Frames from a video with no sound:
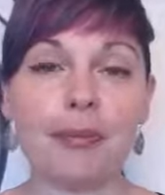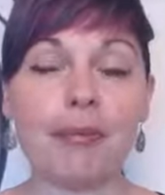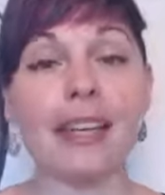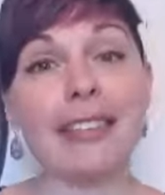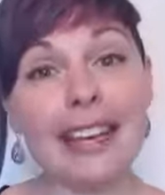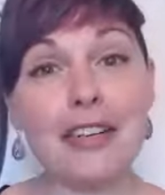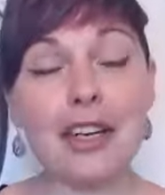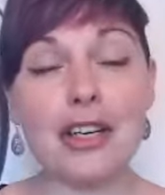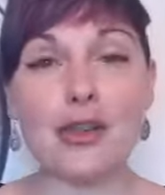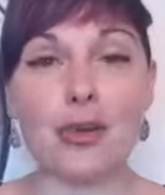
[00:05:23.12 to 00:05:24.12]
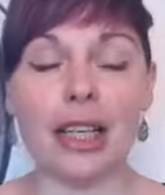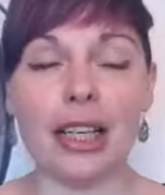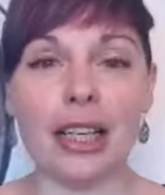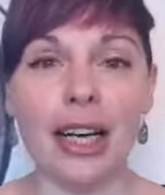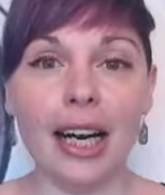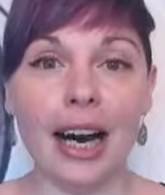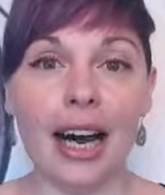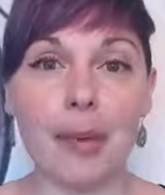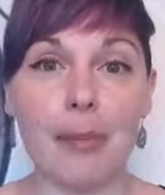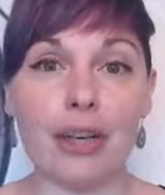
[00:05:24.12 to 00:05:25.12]
Then eventually
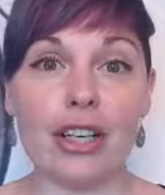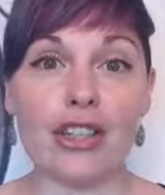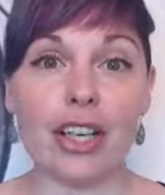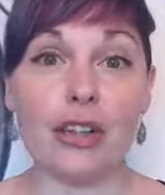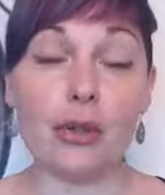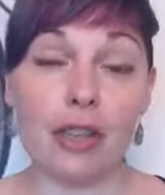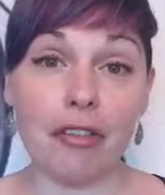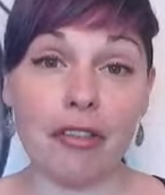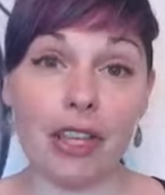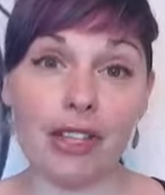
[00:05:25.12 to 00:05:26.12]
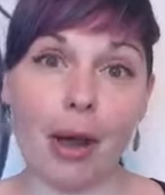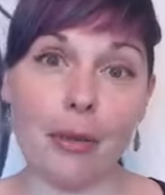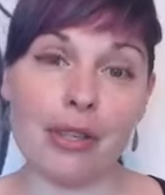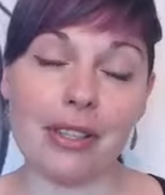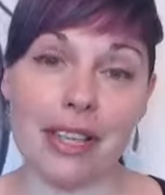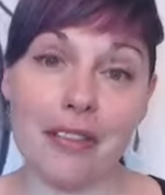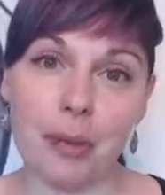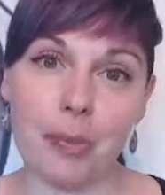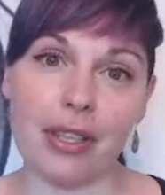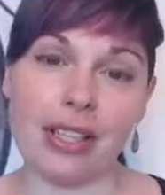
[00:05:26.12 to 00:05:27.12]
I bridged into TV. So I was a
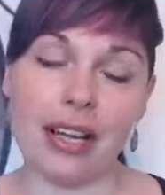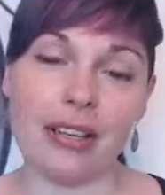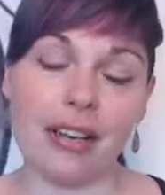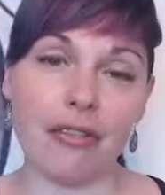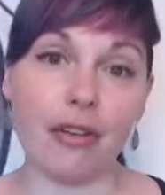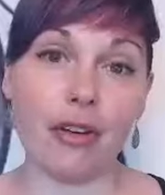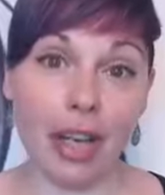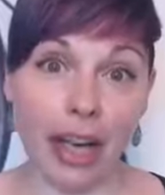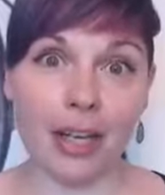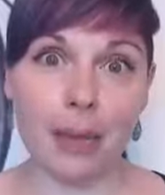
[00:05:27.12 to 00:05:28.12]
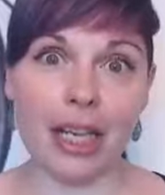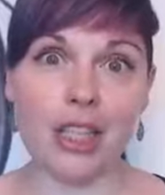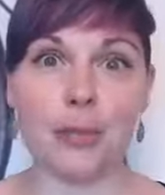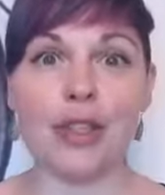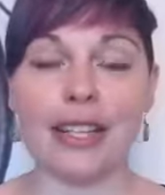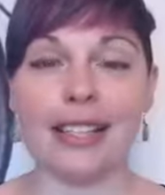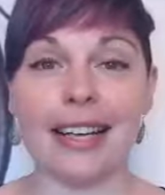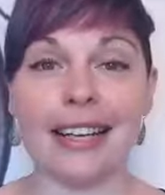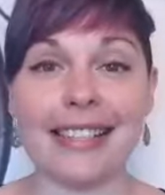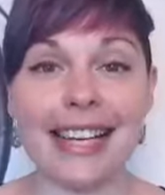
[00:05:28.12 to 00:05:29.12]
TV presenter for 9 months, presenting
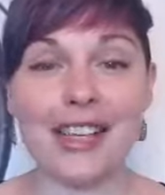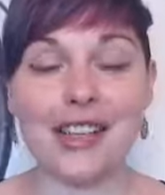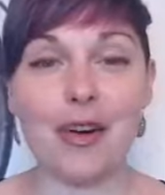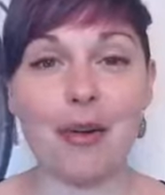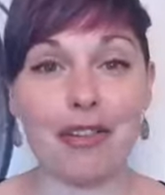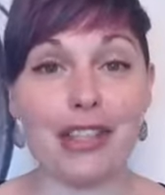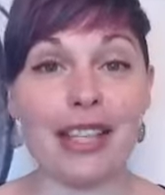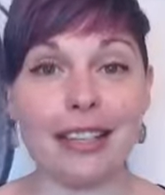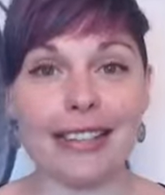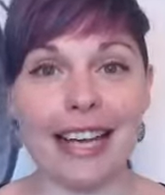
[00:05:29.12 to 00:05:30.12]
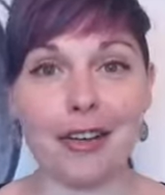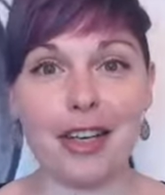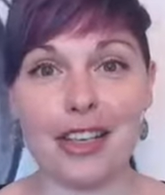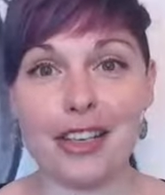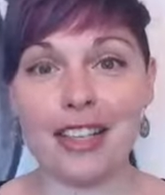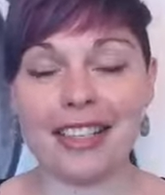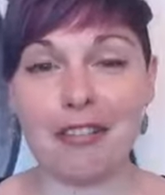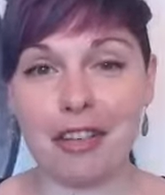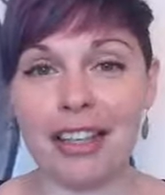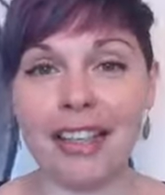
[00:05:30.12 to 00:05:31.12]
a daily show every single day on national
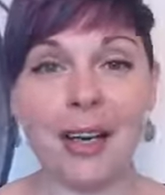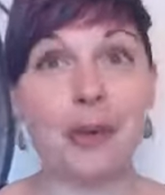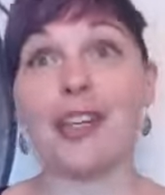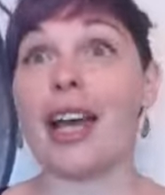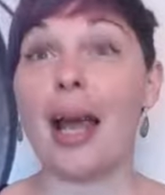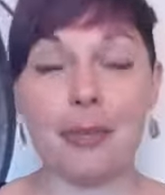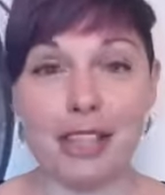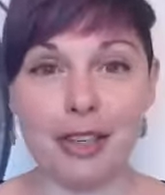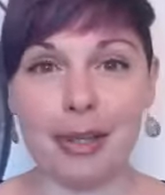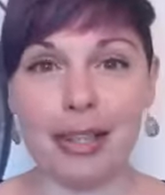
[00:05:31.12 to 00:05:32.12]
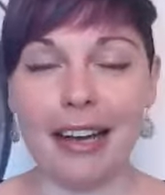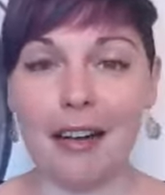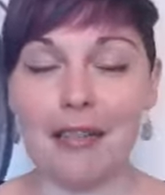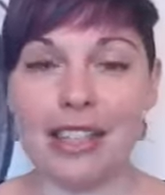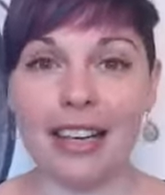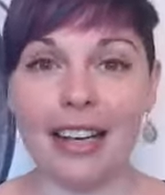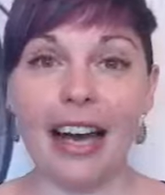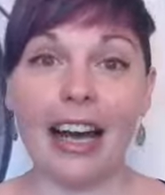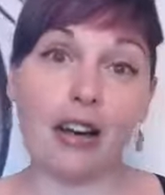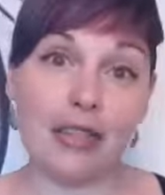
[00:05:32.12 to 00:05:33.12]
TV, which I absolutely loved.
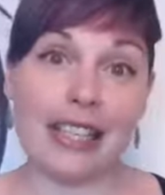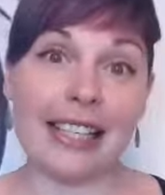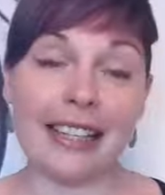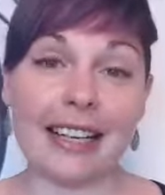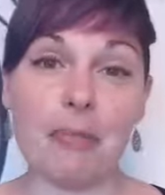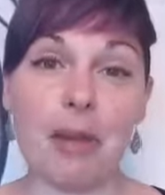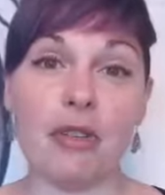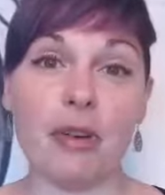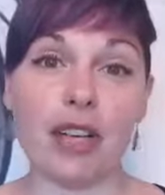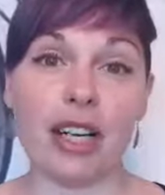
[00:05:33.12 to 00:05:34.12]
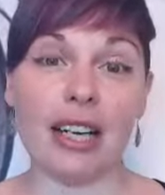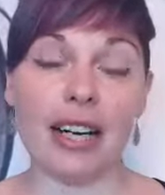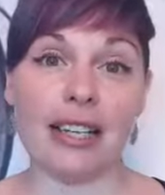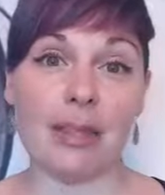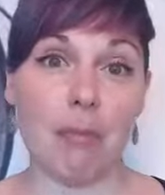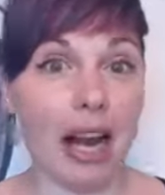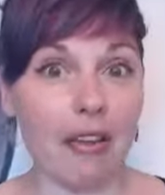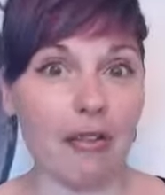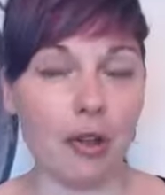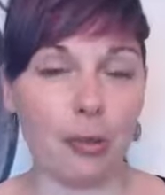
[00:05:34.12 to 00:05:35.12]
And obviously that made me realize
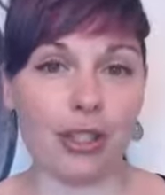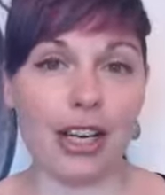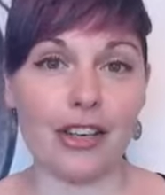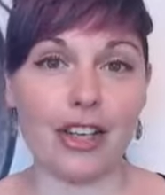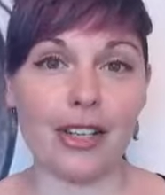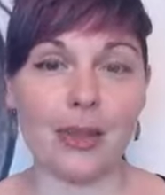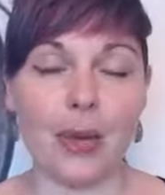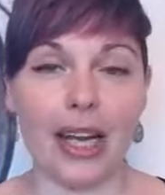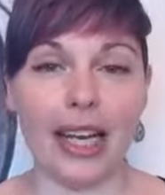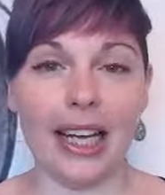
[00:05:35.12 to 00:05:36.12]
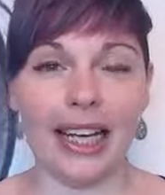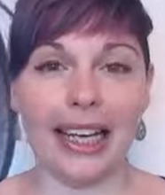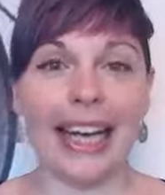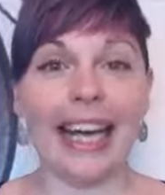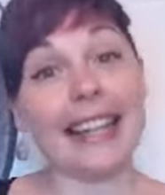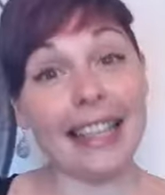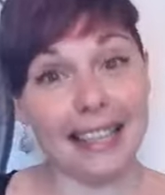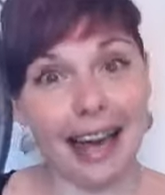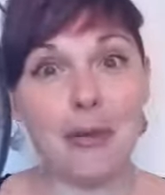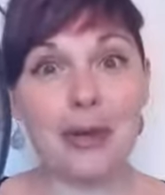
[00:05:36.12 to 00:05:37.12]
my full potential as well. And then
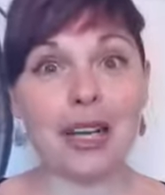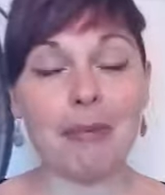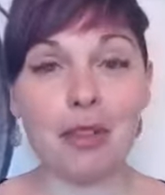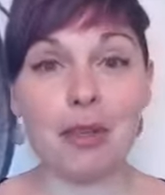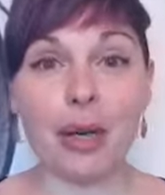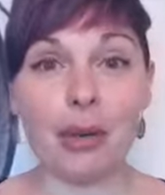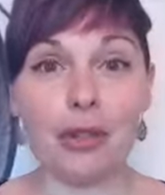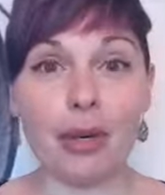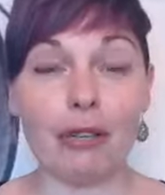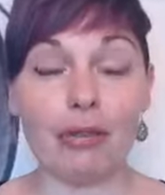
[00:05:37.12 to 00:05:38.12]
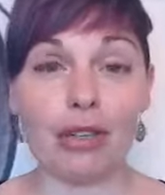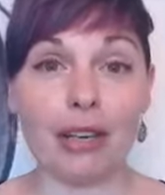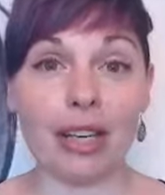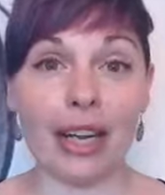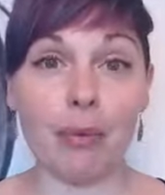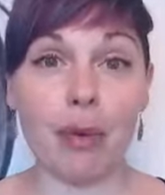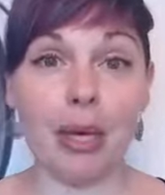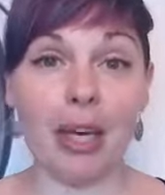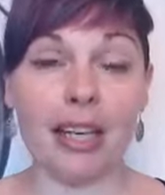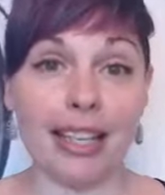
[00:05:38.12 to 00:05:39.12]
now what I'm doing with Wondrous Online
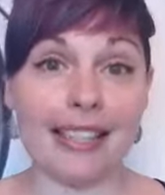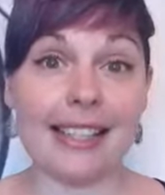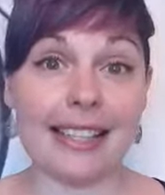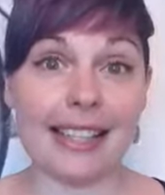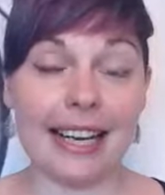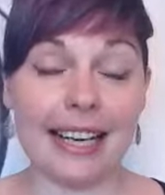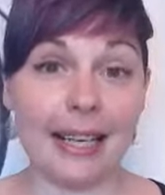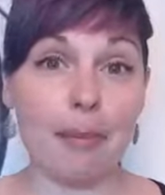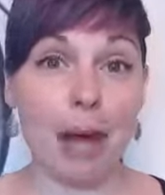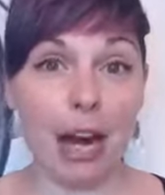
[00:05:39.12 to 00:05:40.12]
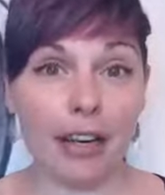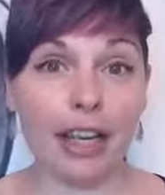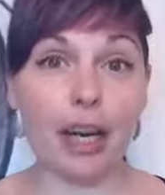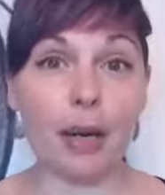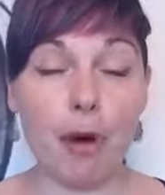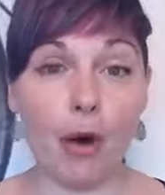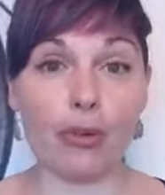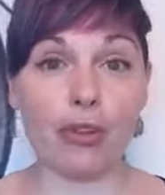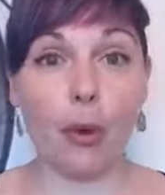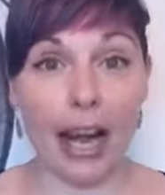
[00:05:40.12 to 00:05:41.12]
Women is exactly marrying
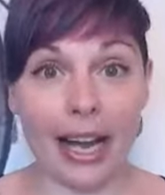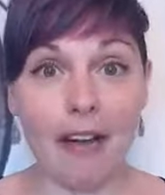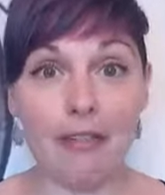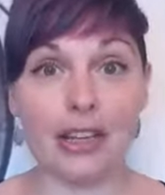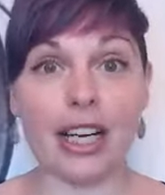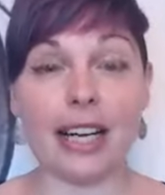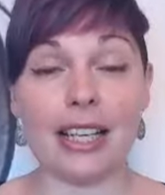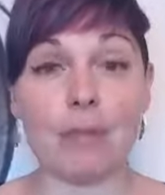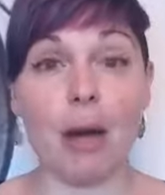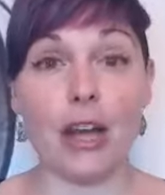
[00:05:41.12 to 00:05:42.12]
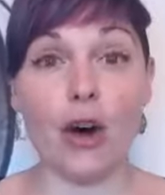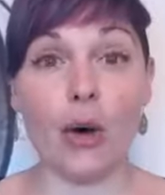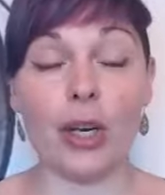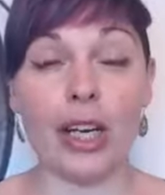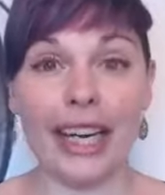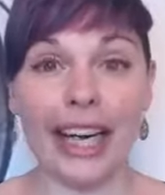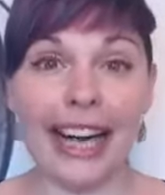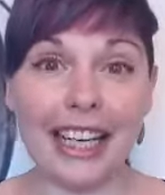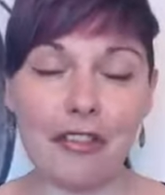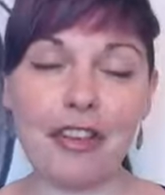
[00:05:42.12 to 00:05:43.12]
both. So I have realized my own,
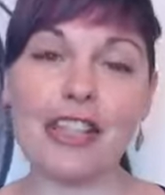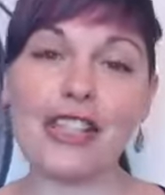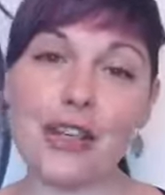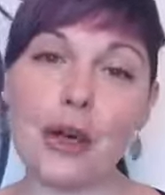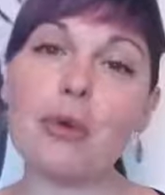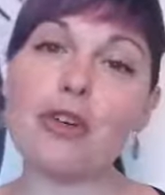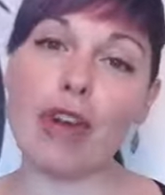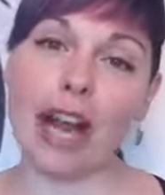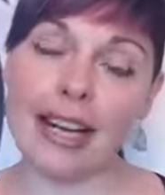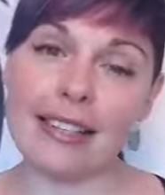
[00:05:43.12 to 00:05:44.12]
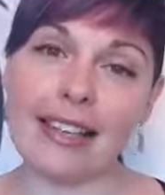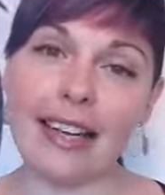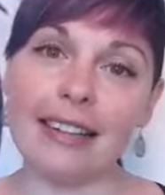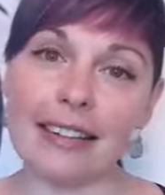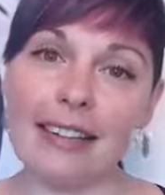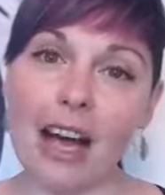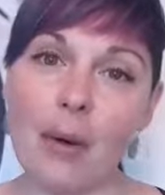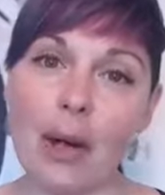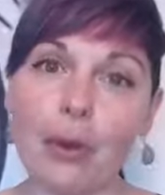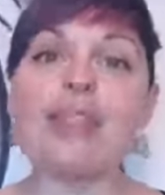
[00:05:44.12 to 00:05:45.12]
and it feels so great that now
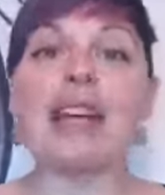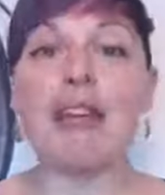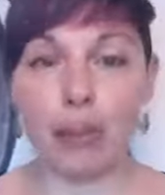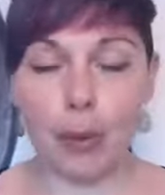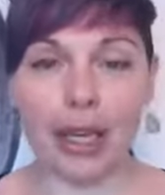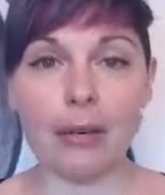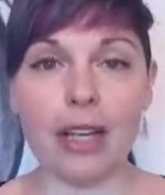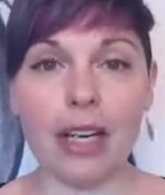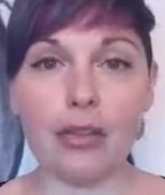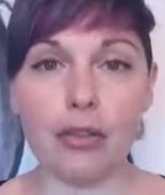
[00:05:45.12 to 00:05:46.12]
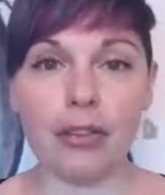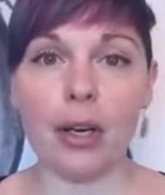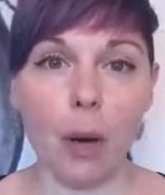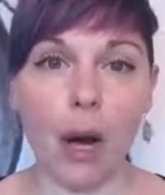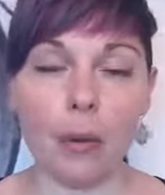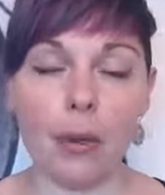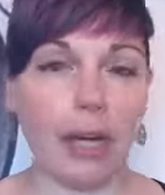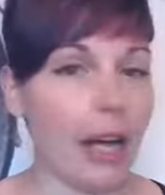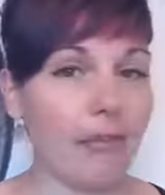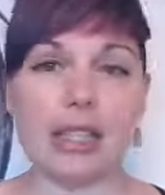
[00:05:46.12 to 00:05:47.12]
I want everyone out there to feel wow
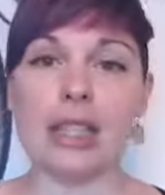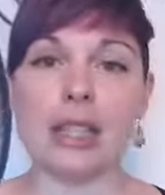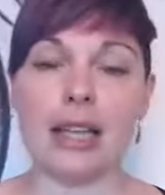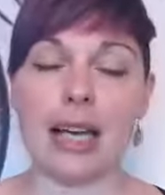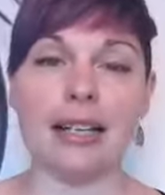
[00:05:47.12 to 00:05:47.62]
every single day.